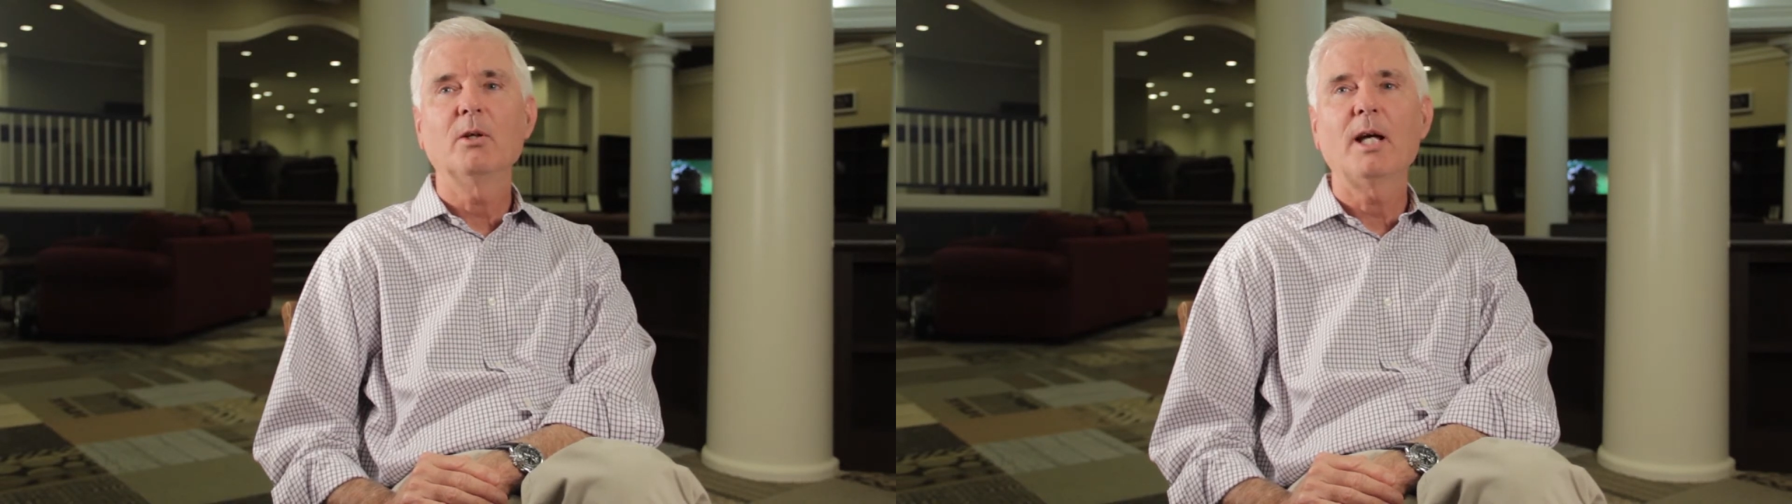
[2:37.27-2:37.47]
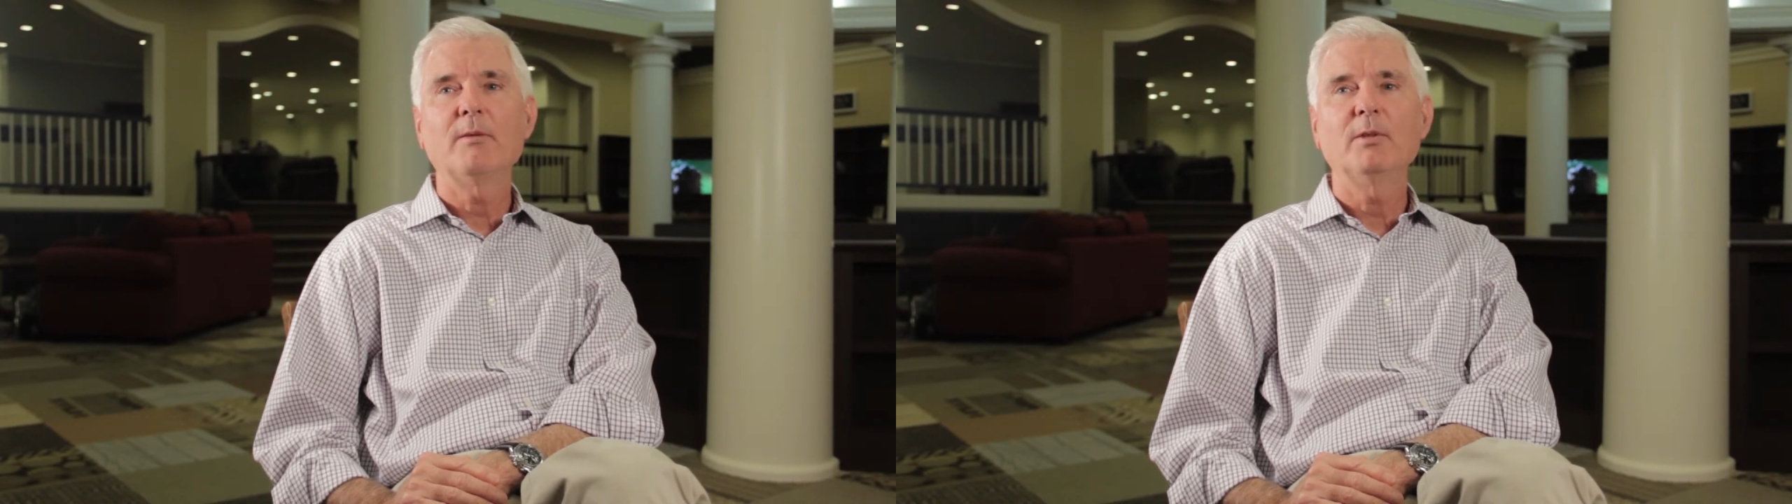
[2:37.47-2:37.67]

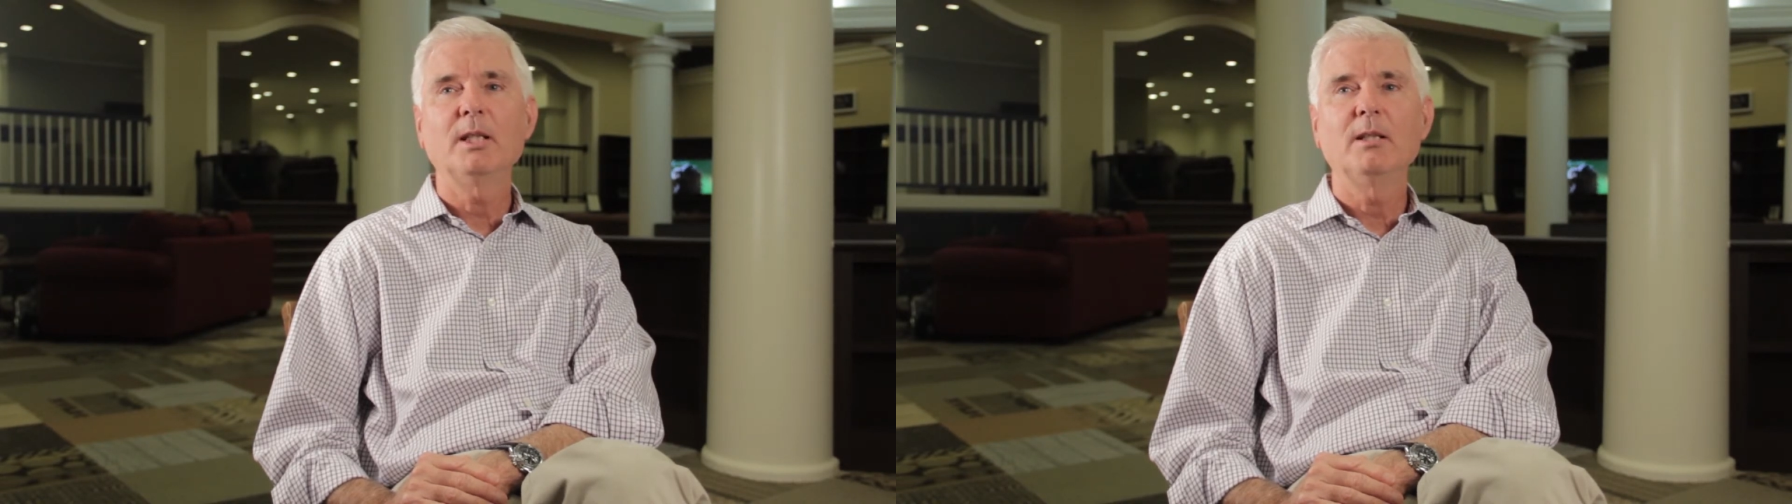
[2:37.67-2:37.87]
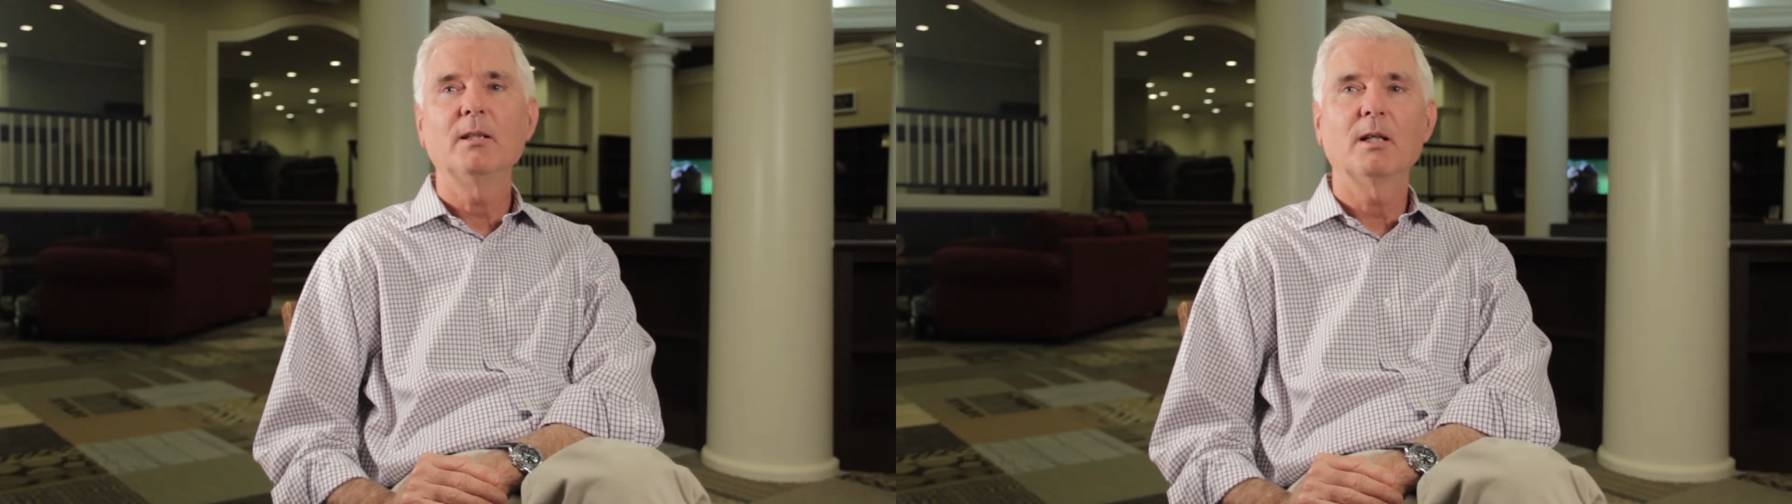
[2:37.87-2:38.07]

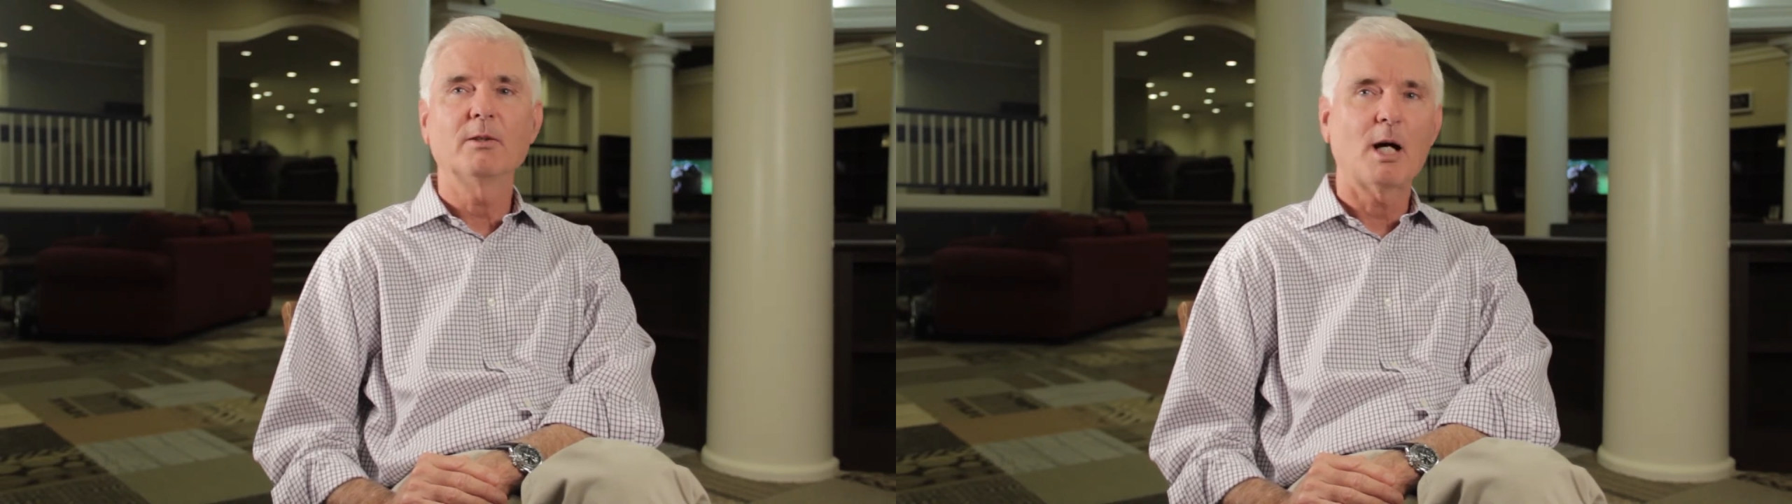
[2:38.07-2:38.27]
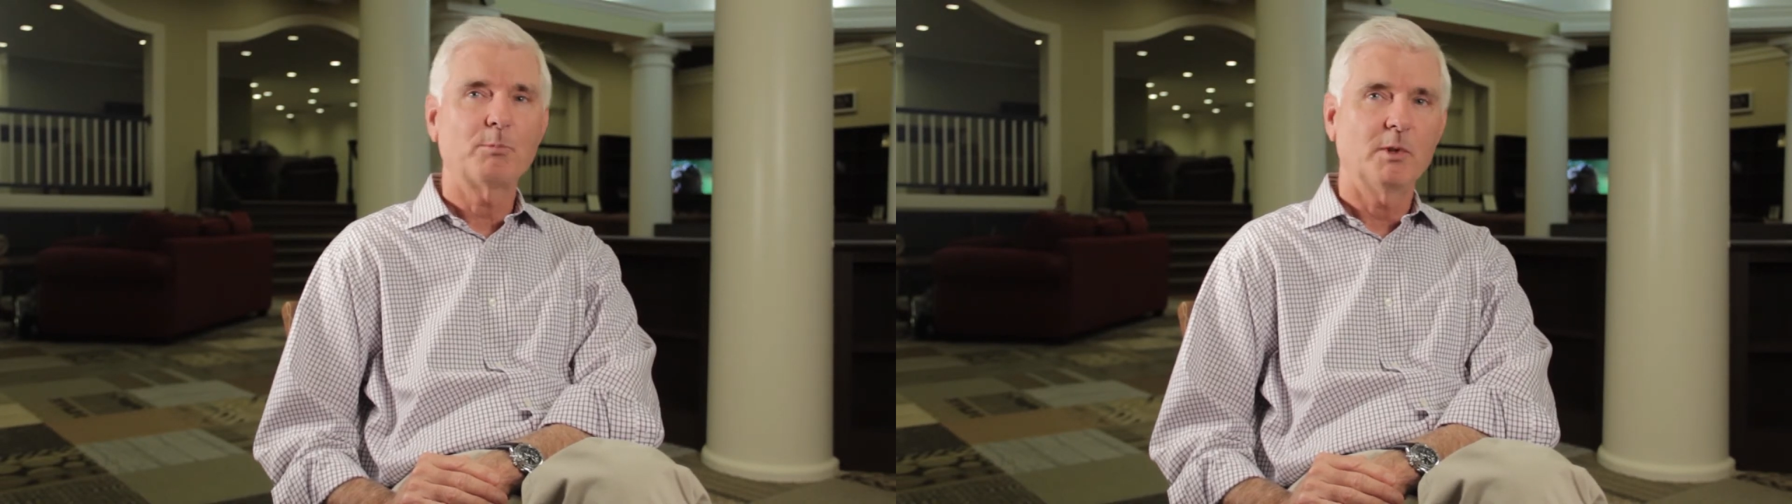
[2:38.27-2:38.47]
having
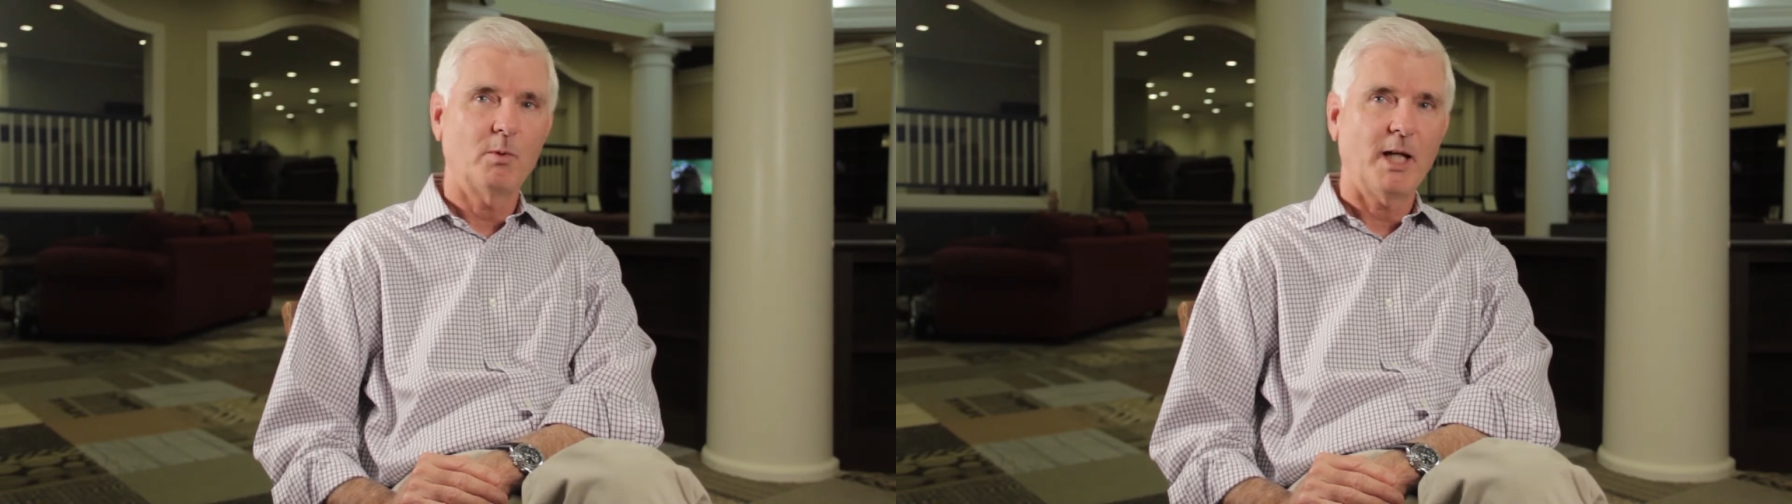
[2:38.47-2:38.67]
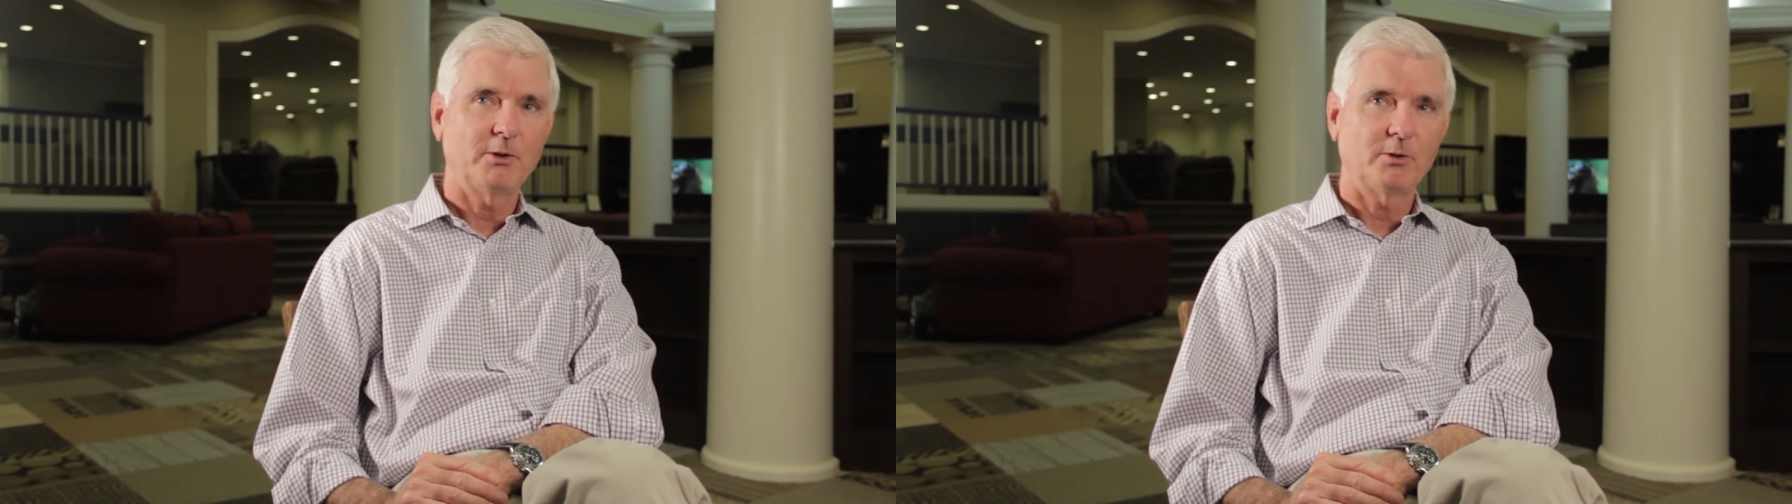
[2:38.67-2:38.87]
adopted
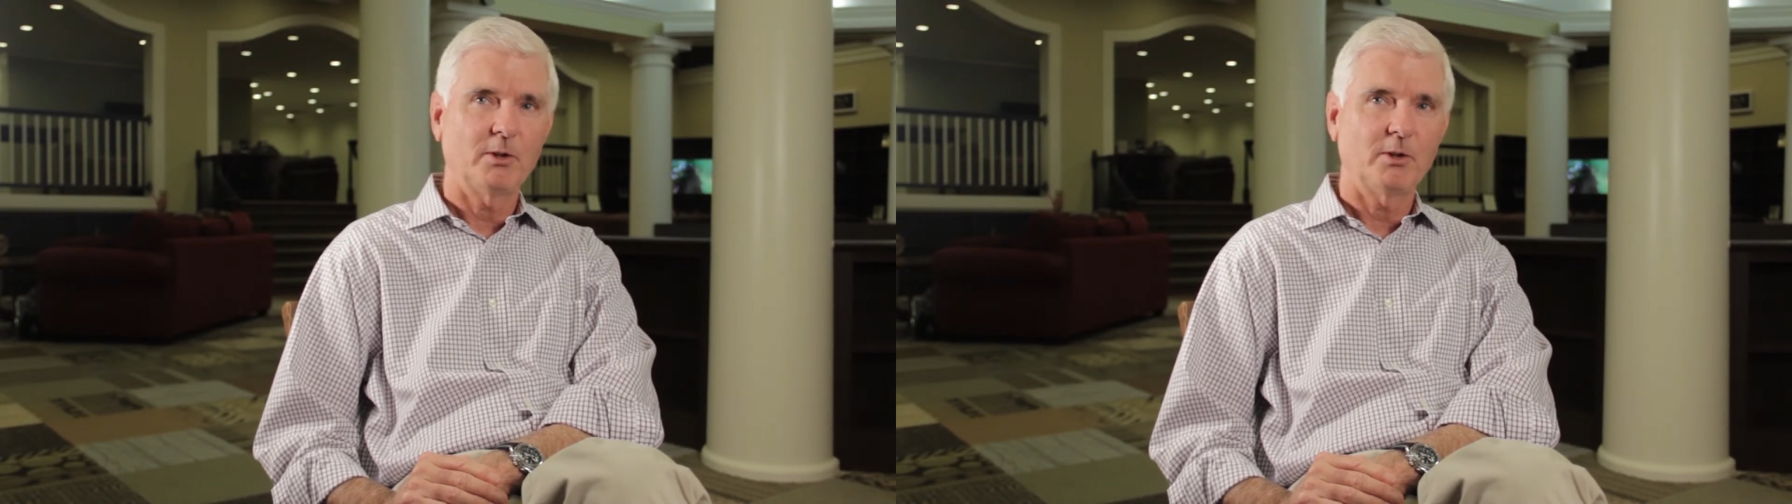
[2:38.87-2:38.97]
rights